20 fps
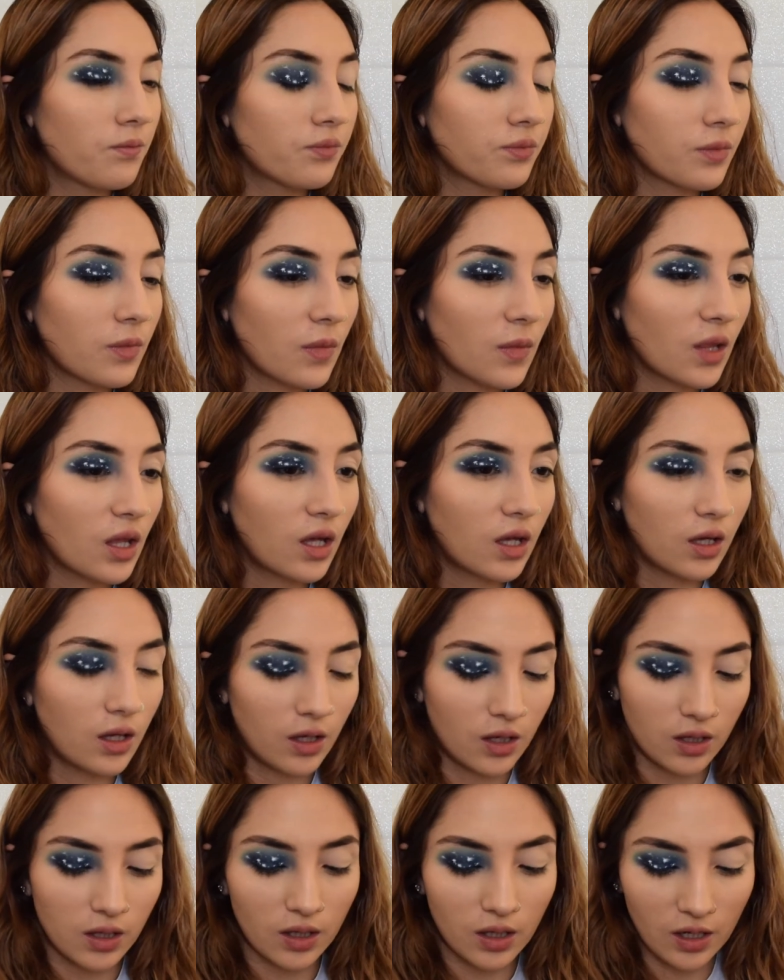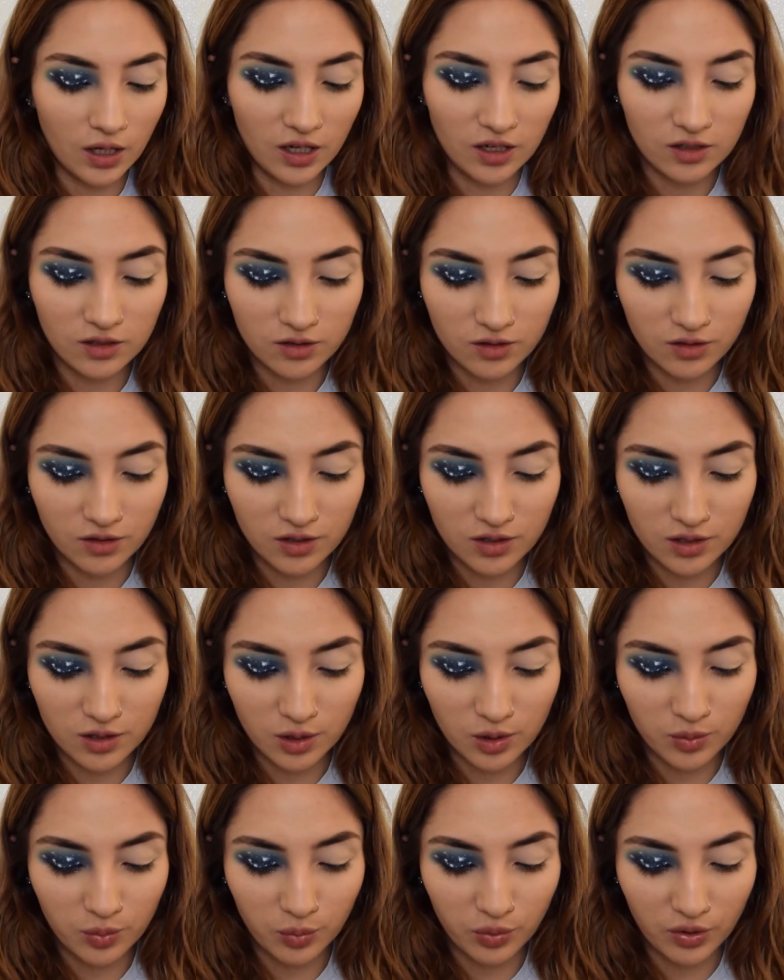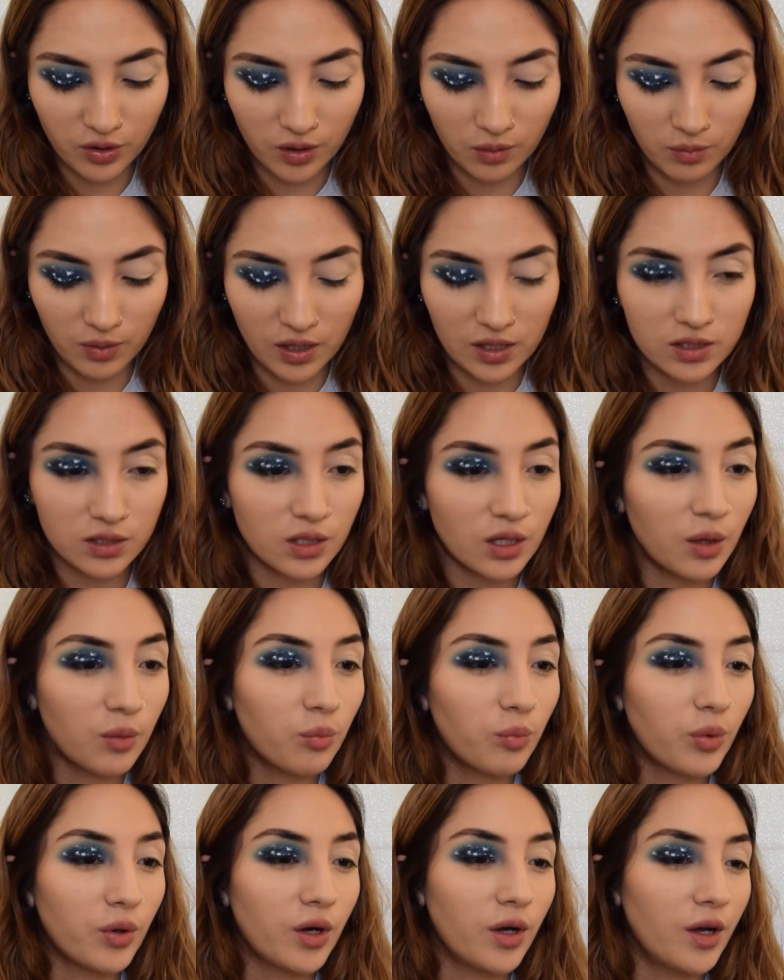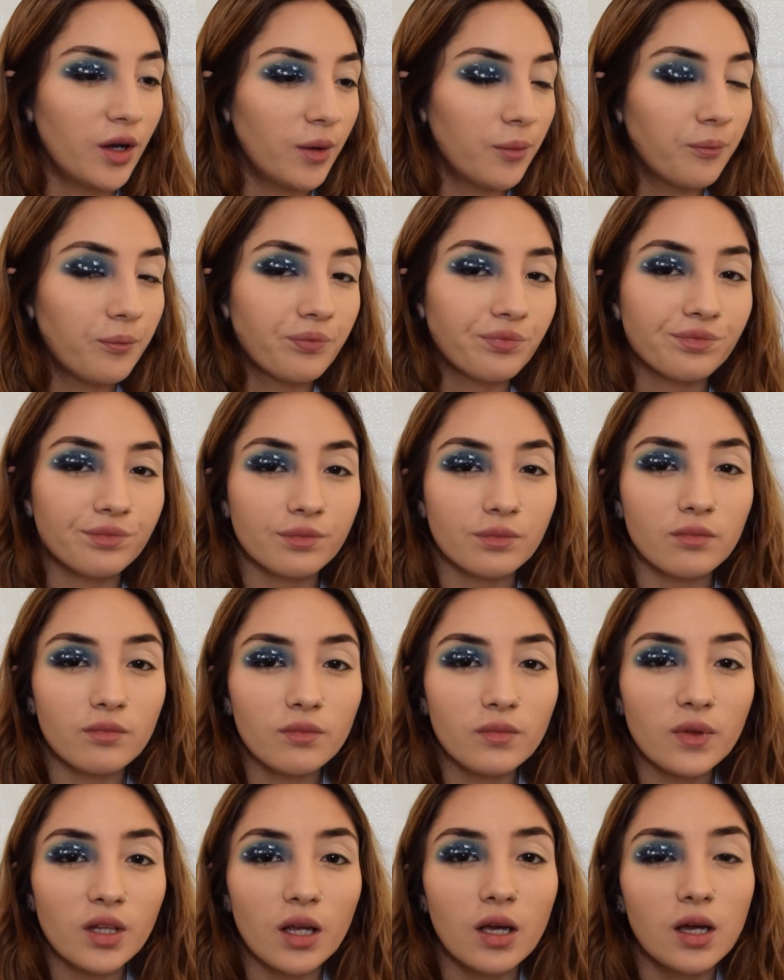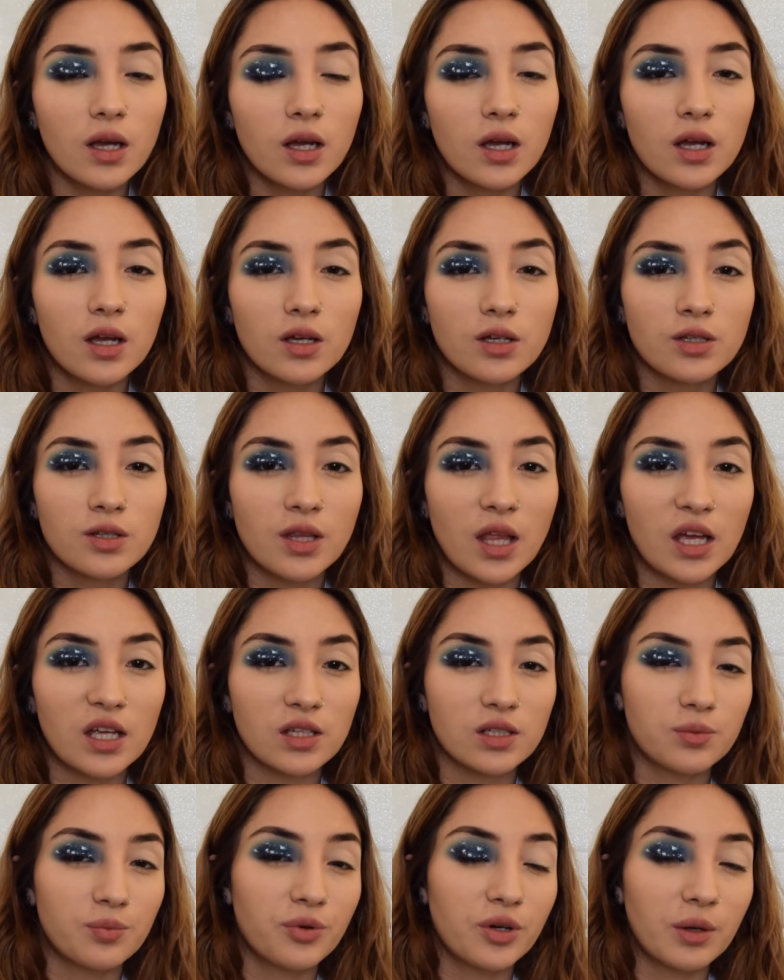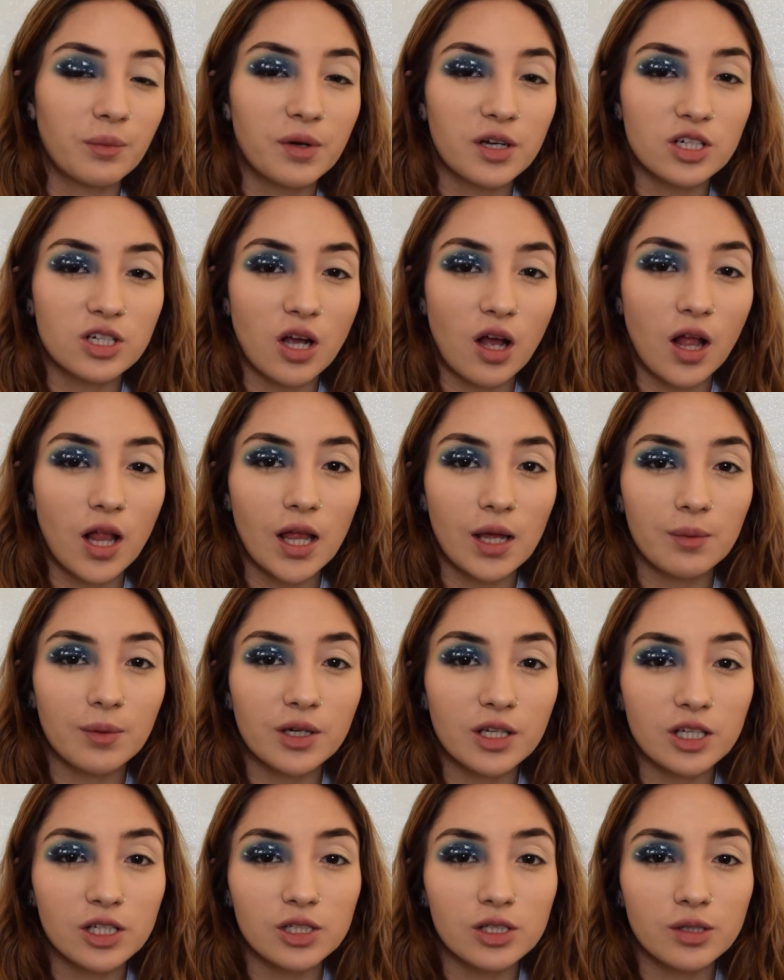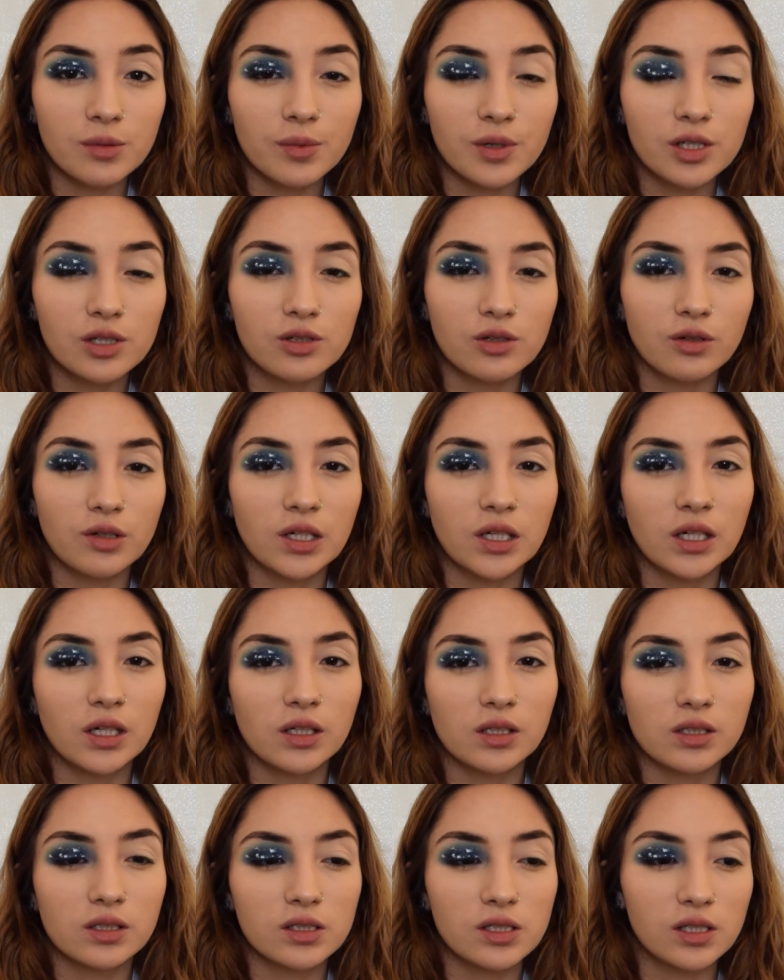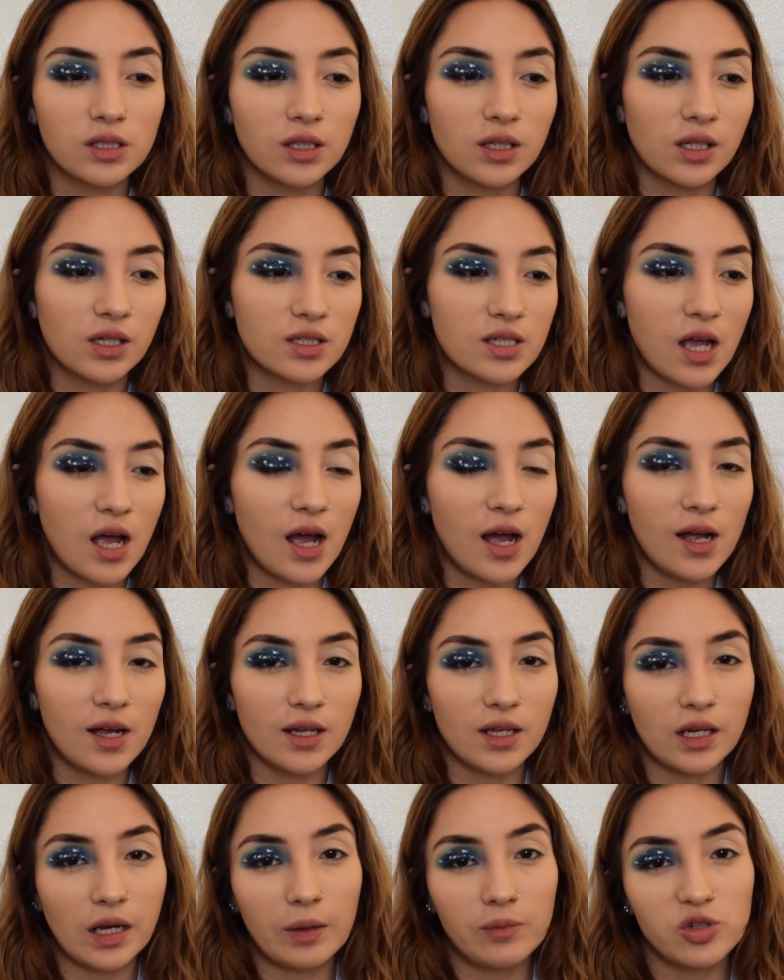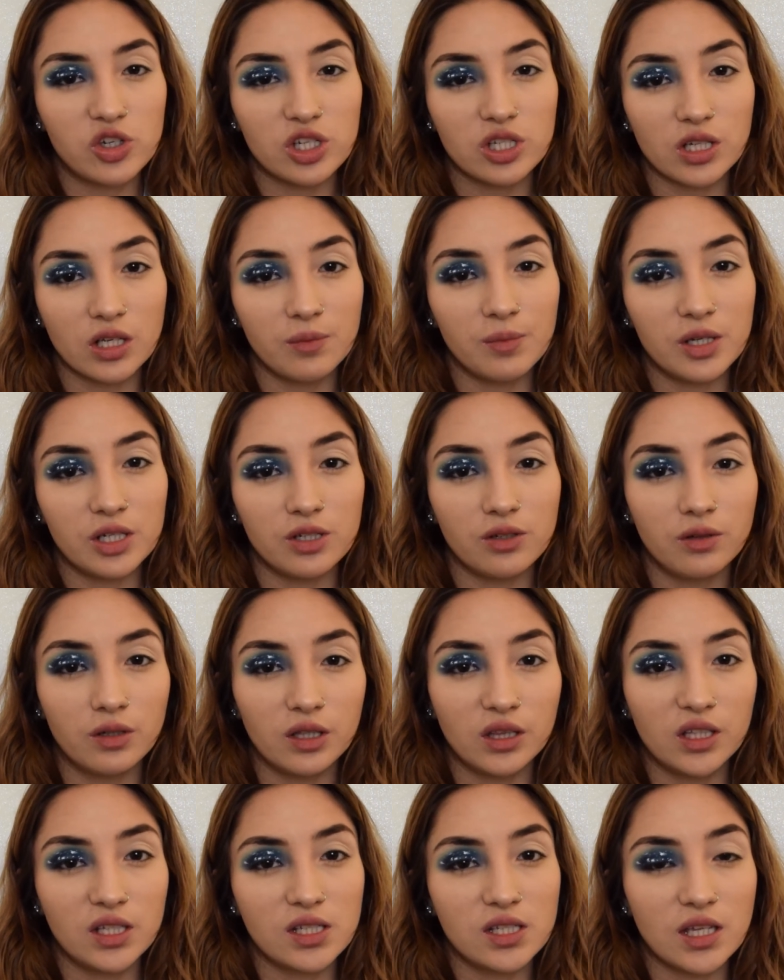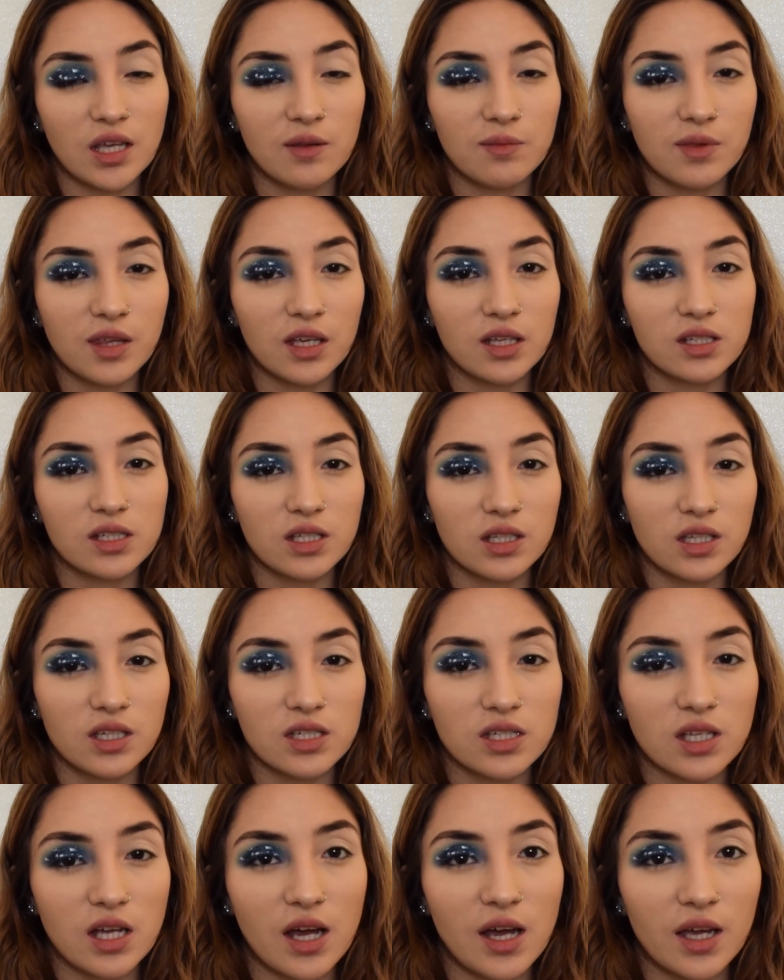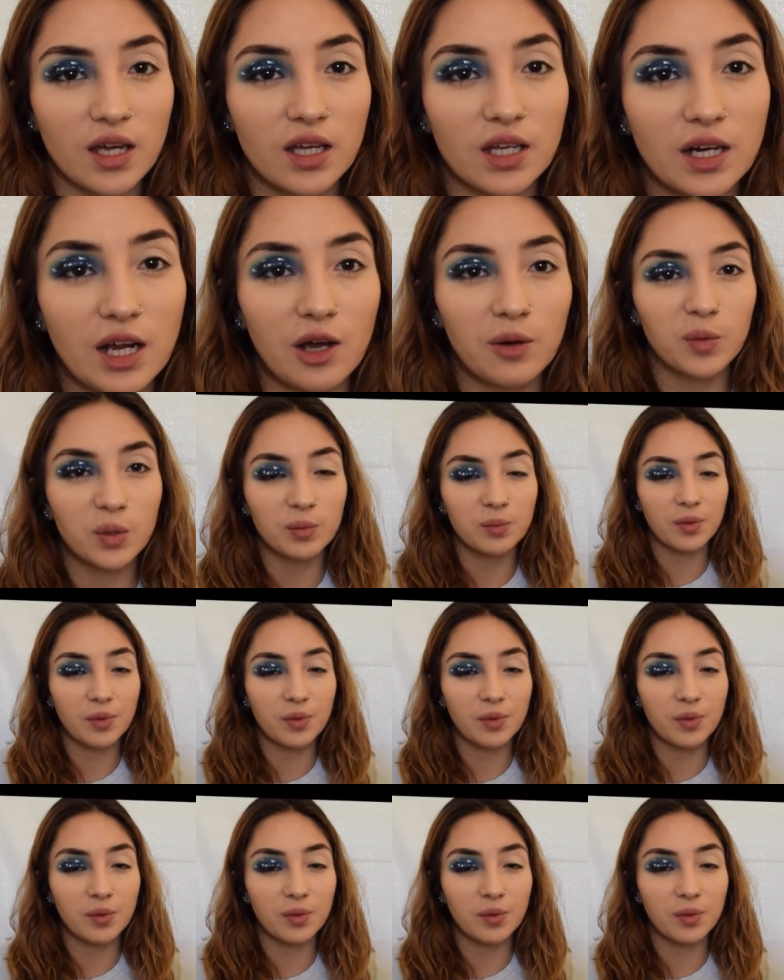Yeah, so this is pretty messy, but that's pretty much all I'm going to be doing to this eye. And I'm just going to be doing the same thing to this eye, and I'll be